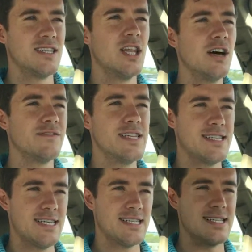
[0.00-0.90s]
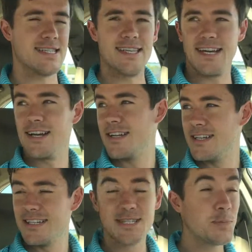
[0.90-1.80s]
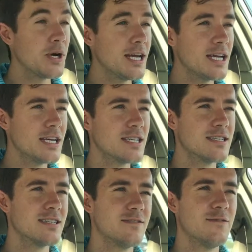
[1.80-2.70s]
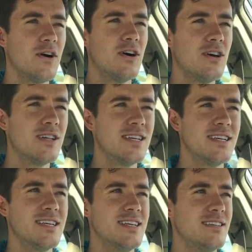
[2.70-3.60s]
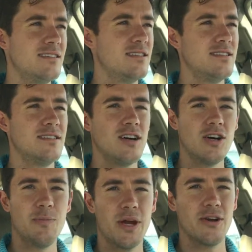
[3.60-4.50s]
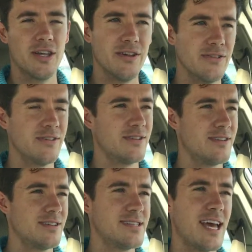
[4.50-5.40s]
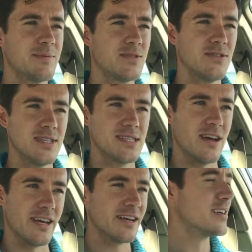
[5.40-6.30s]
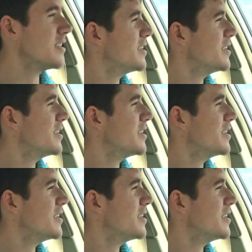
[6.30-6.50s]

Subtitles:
love the seasons there. Spring, fall, unparalleled. It's absolutely stunning.